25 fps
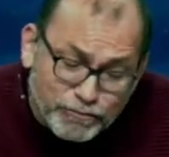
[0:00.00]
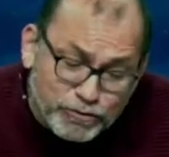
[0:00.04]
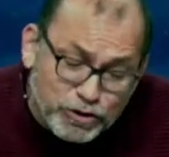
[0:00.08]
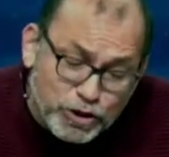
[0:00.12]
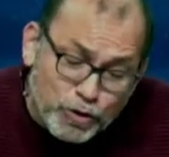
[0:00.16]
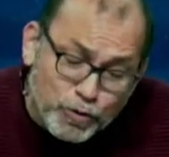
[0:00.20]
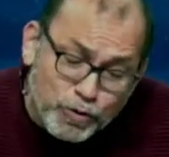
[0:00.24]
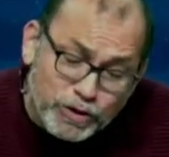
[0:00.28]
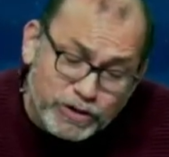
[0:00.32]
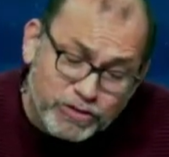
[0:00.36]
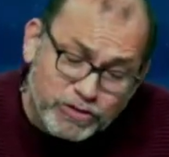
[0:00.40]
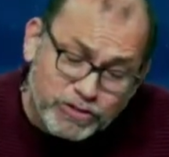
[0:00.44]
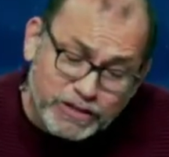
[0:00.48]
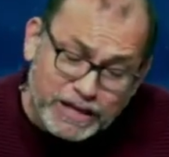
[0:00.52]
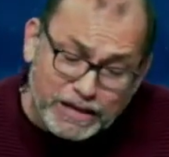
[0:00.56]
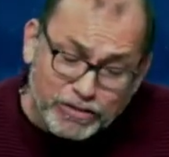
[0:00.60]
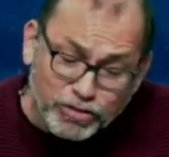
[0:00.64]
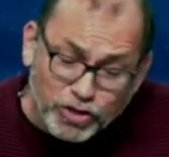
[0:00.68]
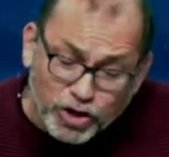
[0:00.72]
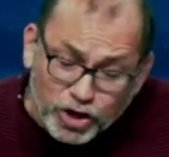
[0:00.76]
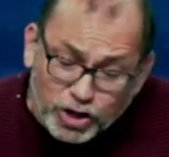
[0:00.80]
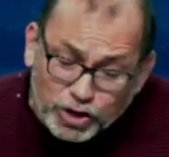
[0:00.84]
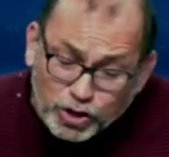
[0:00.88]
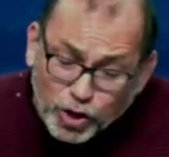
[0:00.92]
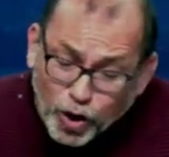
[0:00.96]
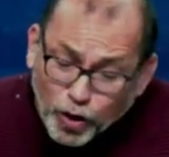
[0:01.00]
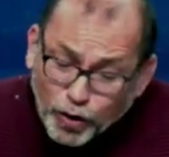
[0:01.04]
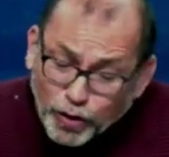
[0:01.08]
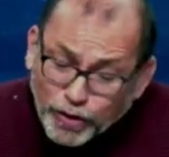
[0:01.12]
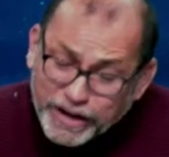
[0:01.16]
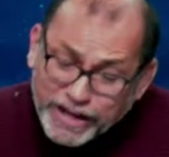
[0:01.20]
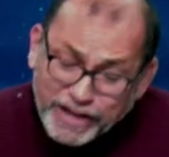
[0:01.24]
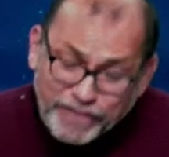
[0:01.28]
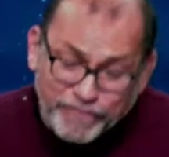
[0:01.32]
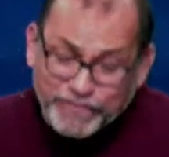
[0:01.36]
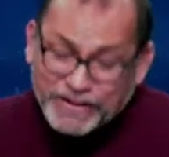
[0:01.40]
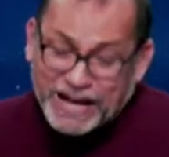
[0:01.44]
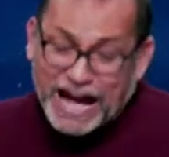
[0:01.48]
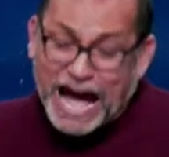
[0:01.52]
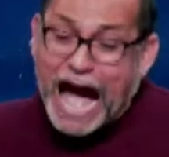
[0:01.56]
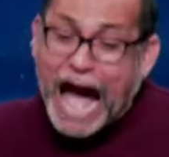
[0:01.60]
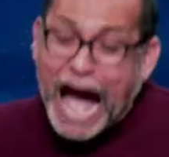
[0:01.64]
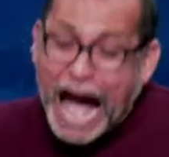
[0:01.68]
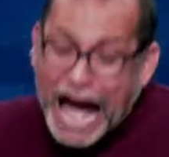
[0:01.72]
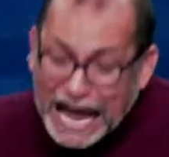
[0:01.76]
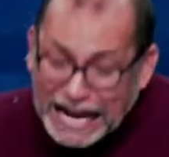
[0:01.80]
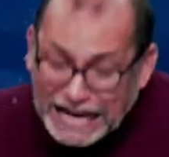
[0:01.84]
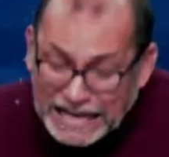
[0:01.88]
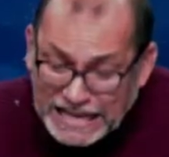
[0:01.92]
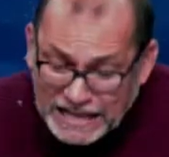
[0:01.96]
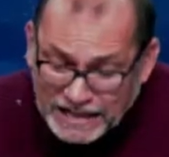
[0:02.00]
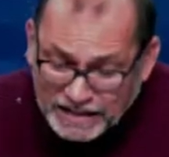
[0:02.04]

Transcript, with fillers: you would see the glory of God?